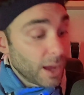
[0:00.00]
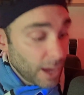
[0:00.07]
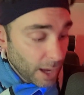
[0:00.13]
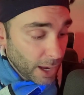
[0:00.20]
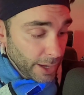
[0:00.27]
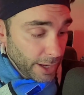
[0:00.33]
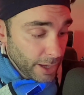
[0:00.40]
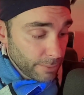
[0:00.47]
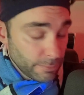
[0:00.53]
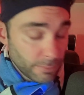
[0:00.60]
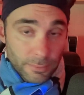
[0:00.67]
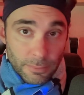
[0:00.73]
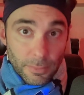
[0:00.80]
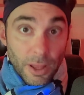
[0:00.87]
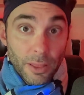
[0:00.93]
I am
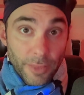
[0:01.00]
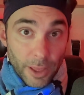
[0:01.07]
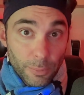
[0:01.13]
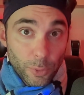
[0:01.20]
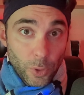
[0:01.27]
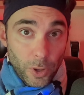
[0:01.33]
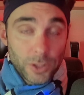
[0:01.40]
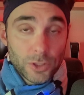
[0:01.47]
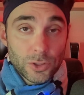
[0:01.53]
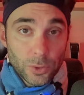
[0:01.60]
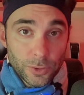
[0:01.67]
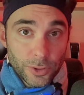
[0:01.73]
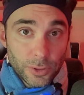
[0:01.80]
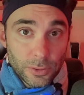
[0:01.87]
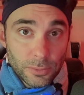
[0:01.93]
that boarding school
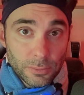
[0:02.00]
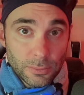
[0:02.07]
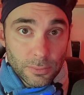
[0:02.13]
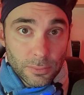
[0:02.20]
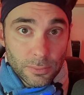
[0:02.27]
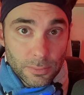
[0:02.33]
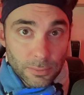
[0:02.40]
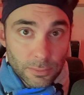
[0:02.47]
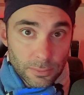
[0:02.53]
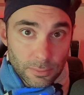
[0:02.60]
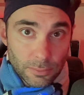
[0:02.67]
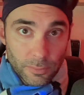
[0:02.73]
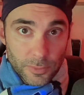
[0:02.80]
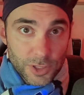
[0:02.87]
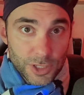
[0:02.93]
dude.
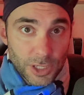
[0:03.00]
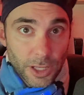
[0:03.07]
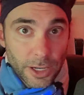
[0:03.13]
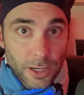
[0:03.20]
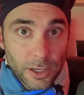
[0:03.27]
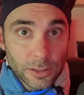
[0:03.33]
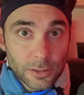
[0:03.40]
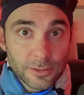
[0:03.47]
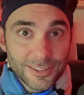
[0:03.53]
See you later.